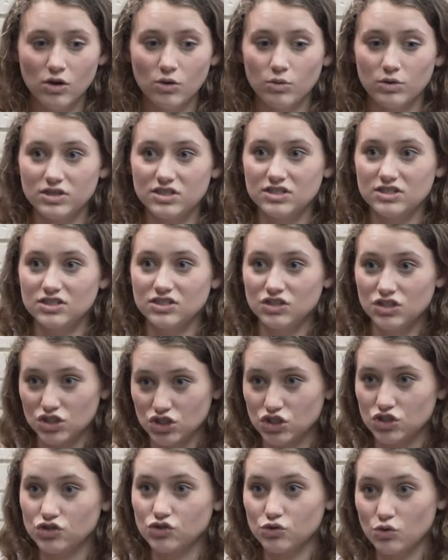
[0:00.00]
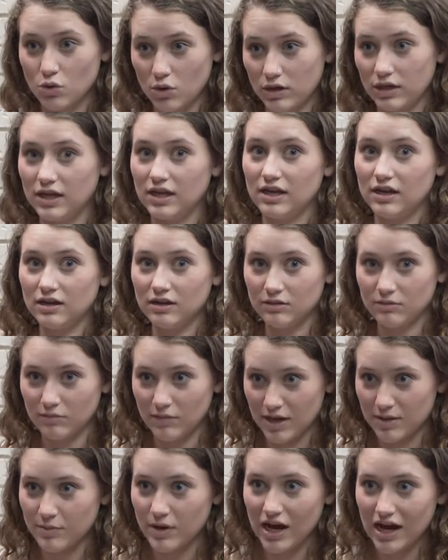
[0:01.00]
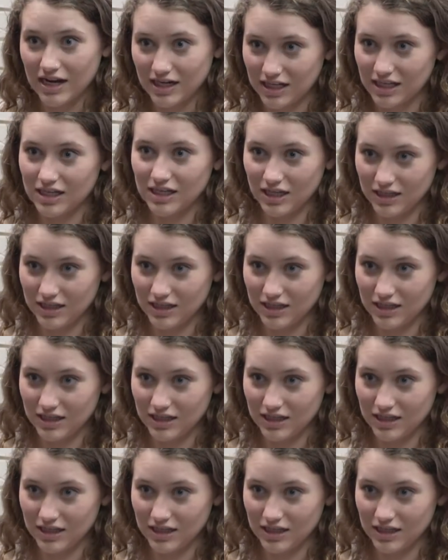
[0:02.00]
was destroying my body